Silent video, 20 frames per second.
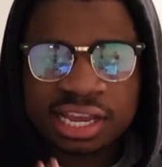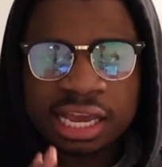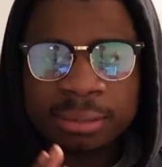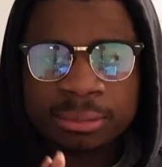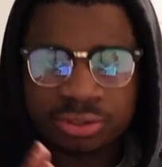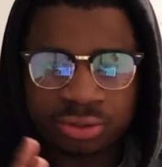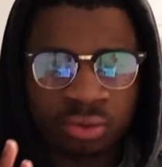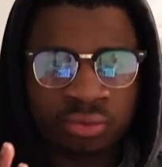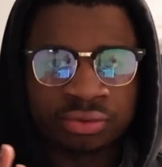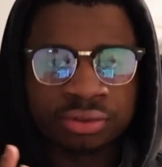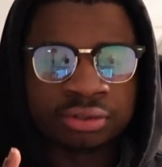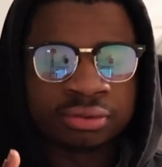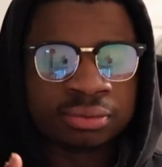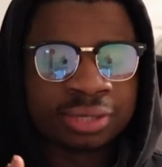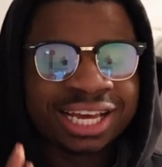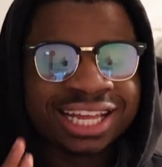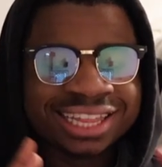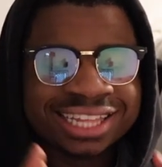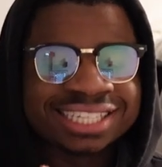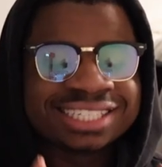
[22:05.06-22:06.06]
game is over.
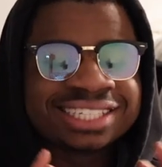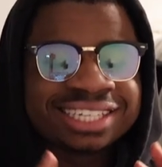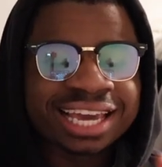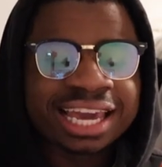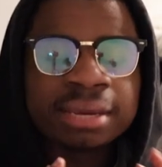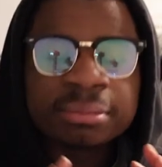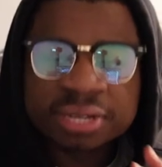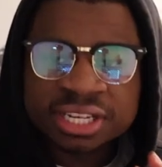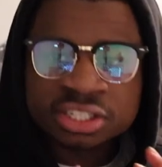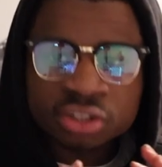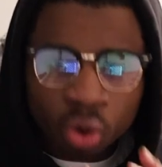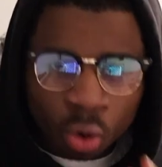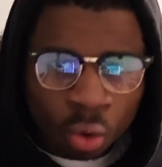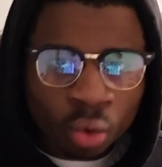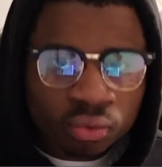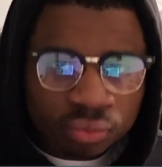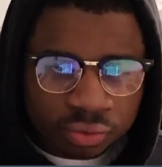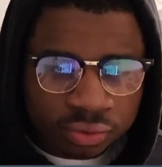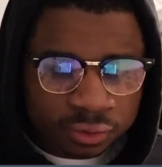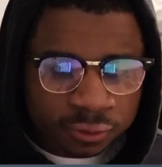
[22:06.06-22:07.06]
This game is
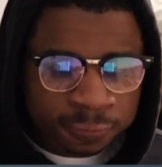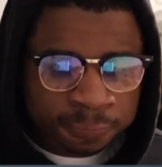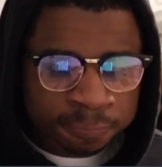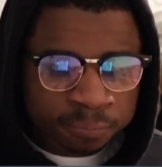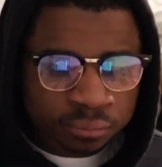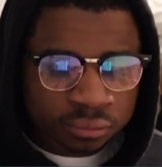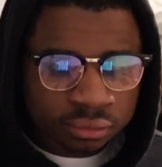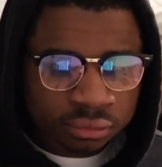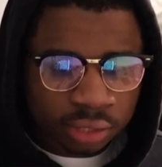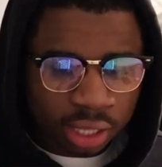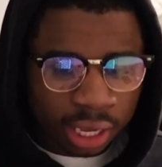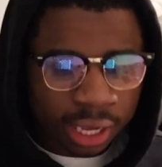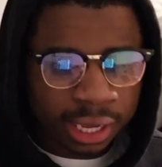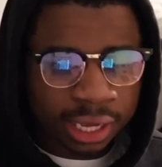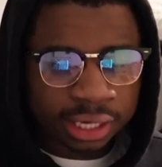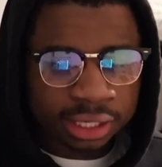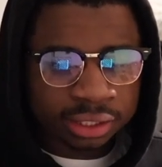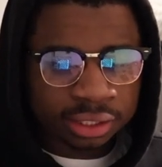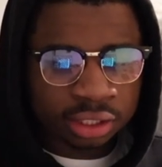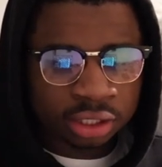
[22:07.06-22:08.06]
over,
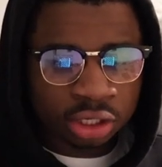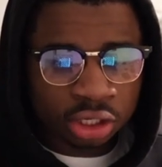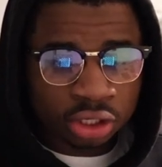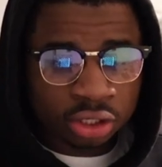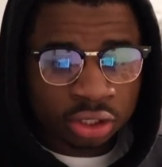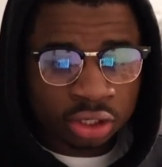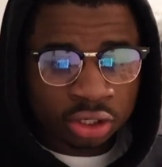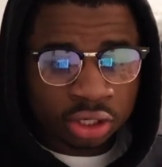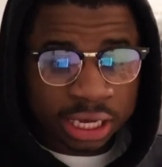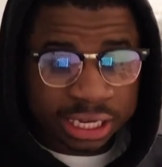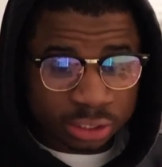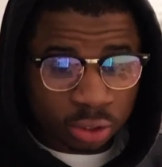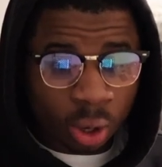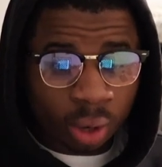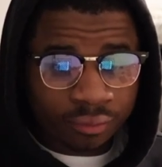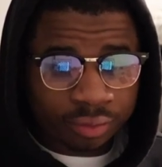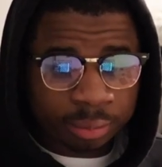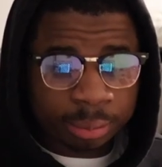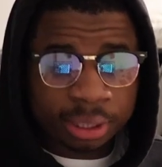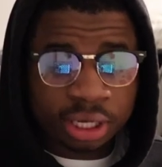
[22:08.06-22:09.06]
and it's
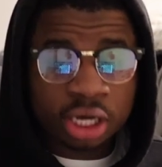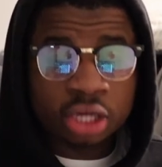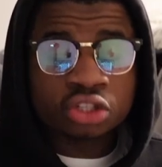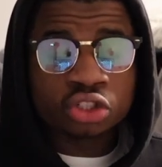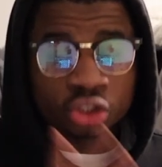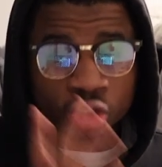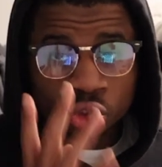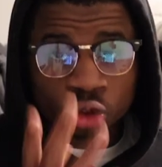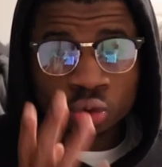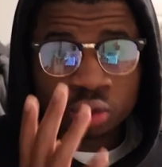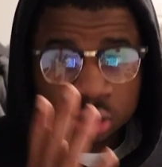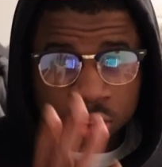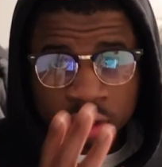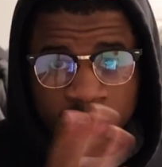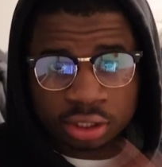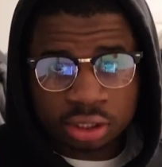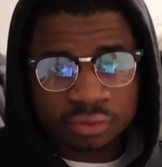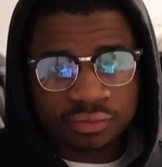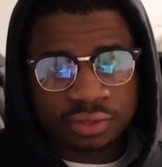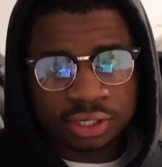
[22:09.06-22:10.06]
over because you
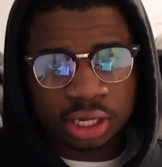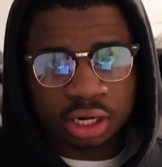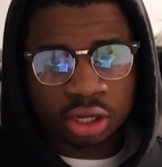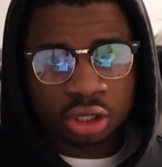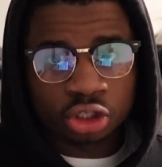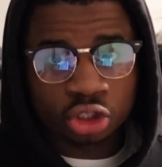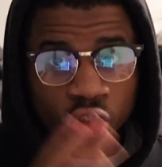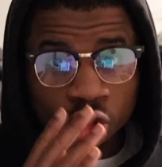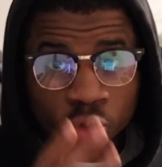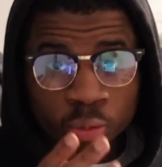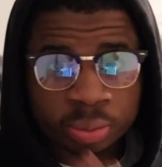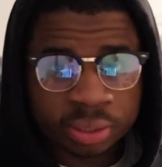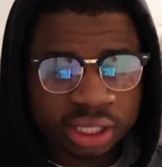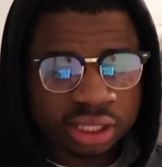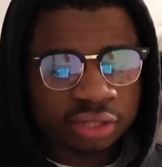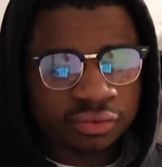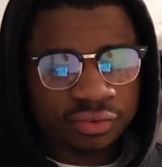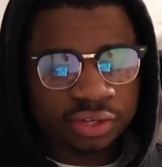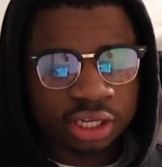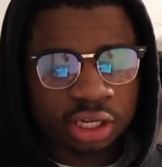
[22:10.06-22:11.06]
studied the Vienna. You
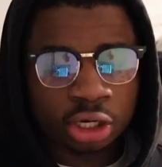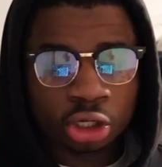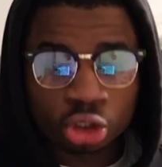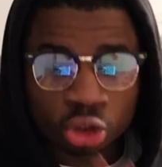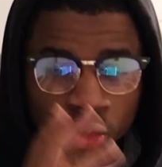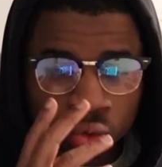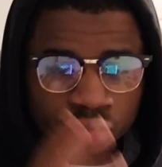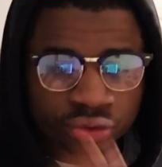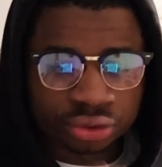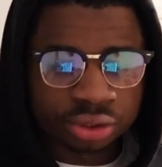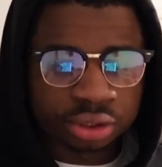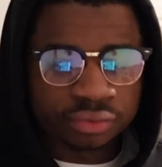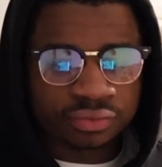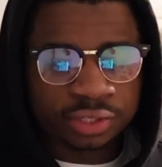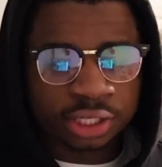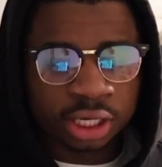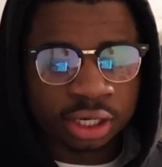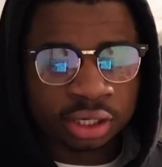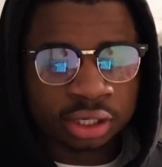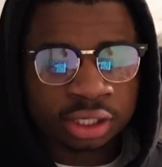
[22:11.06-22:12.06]
played the Vienna. You learned the
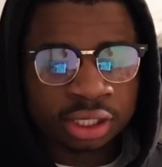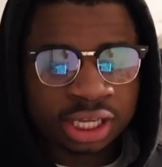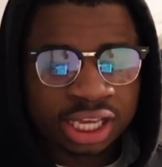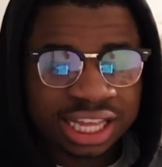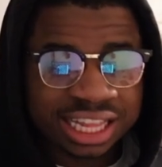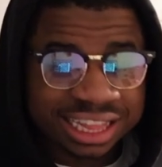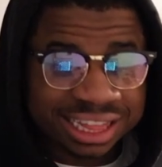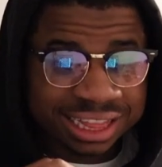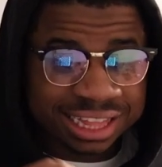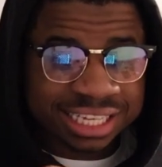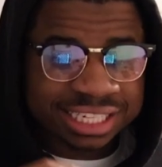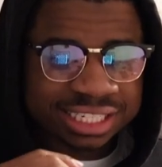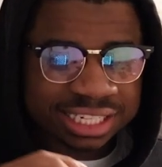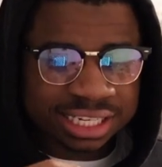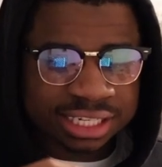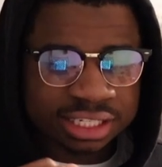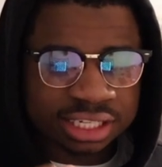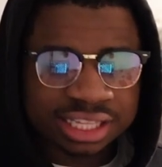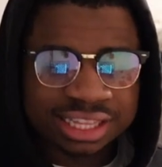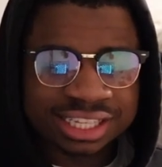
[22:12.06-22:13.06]
Vienna. This
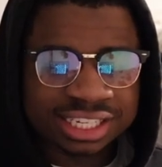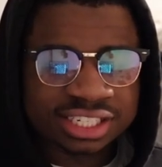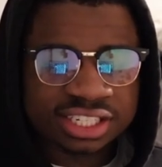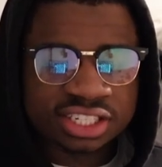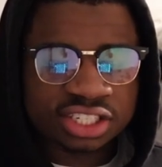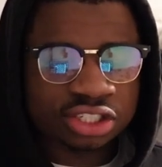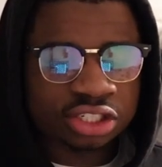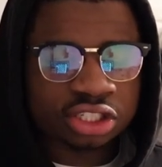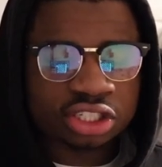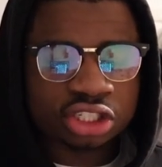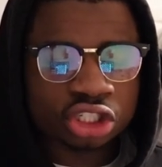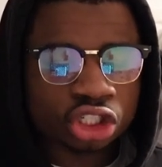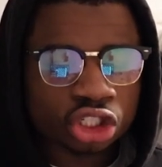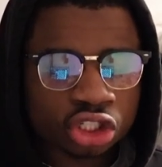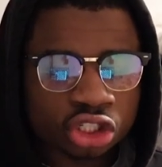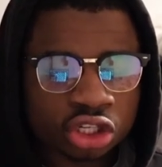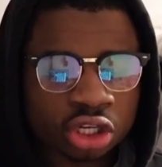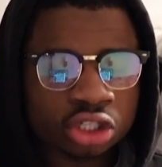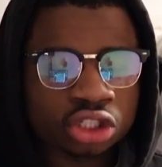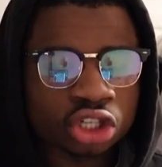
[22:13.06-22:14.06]
is just
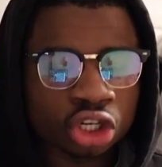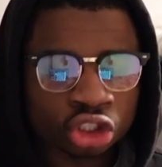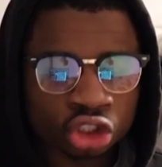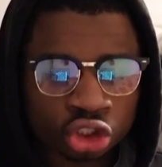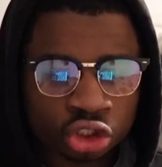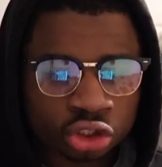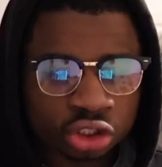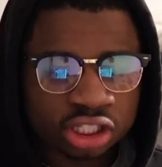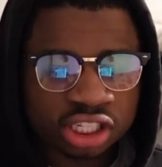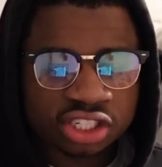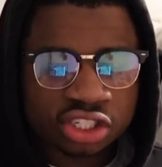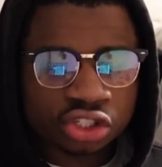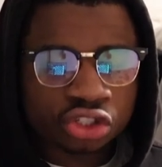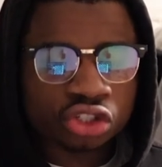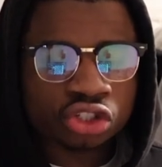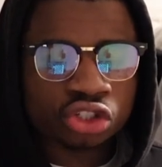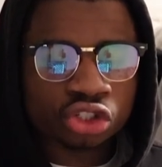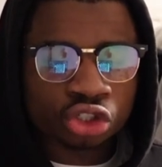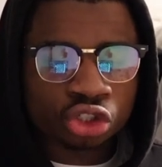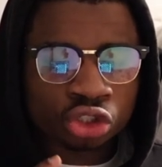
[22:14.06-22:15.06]

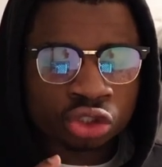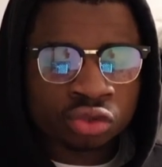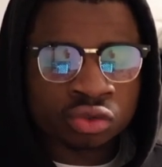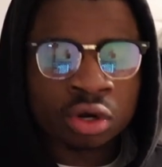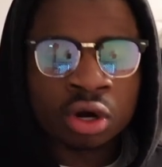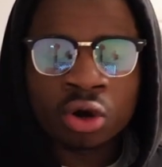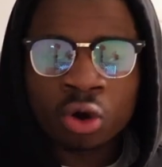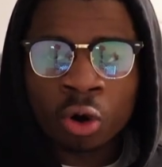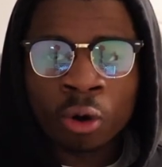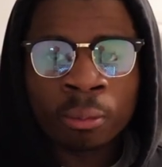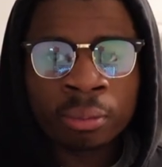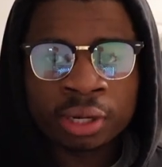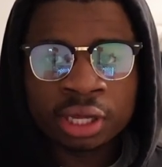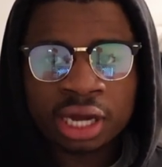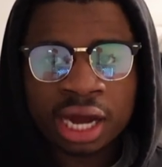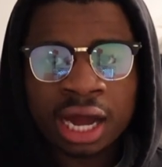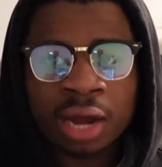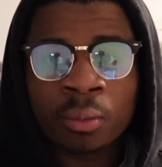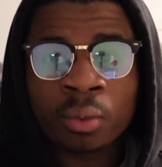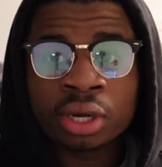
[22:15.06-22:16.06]
a strong opening.
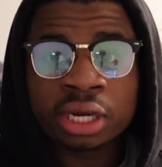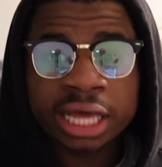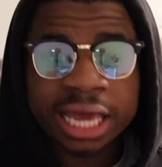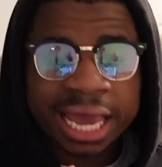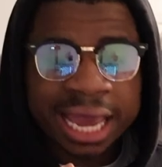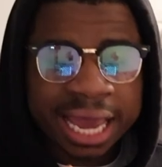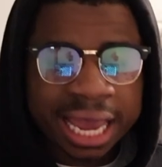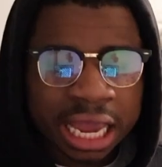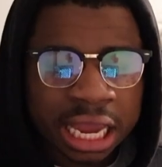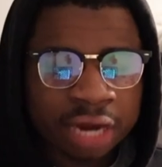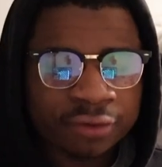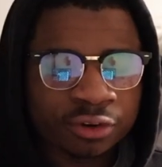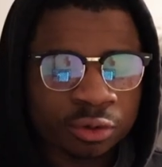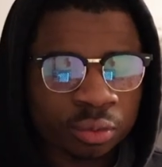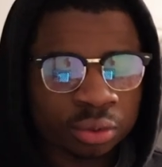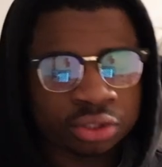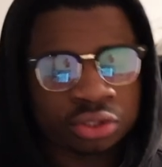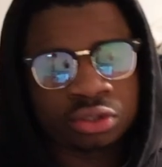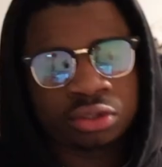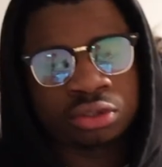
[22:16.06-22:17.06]
I want
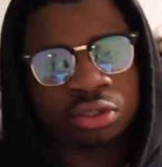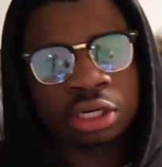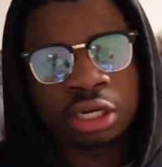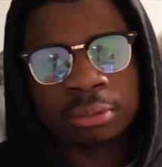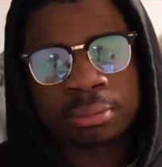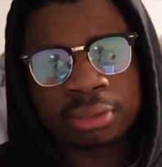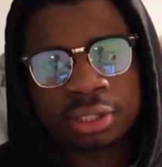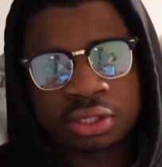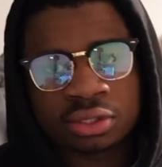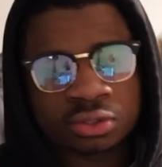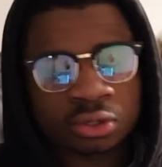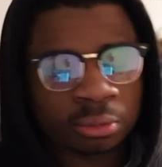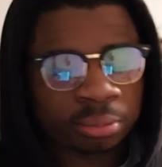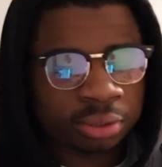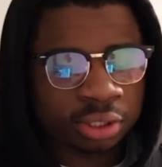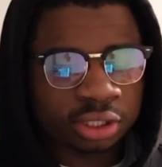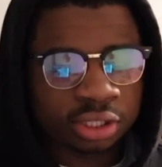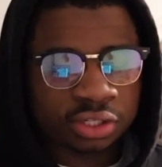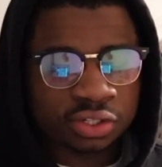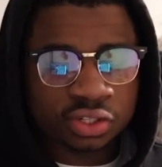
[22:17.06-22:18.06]
everyone to learn how to play this
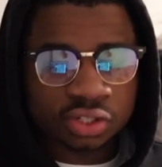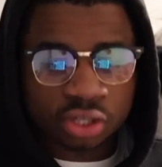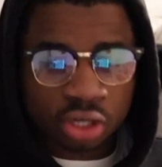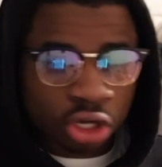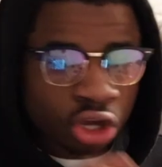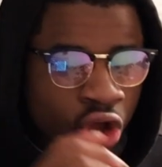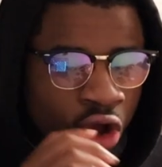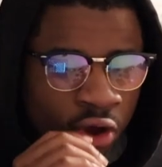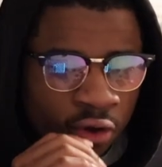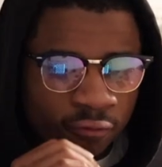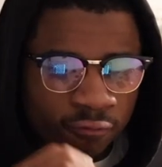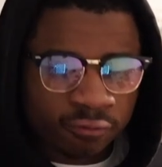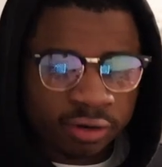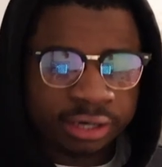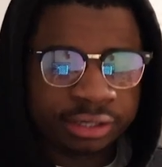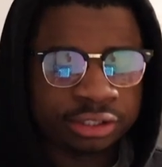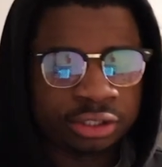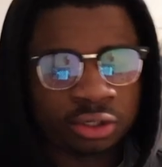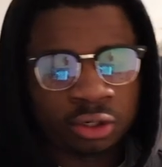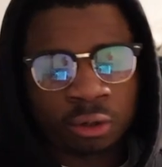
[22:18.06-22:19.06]
opening. This is a
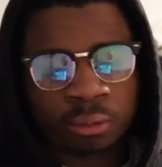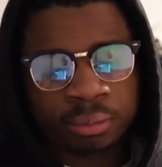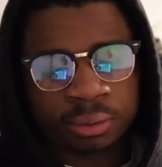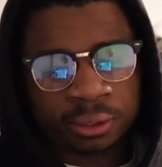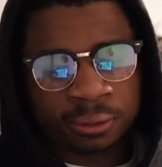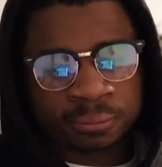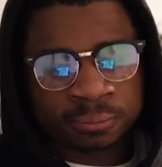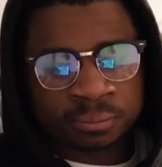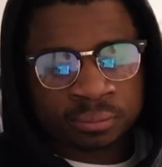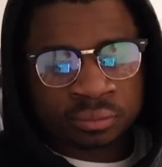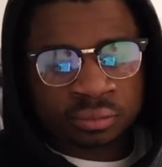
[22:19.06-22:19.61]
very good opening.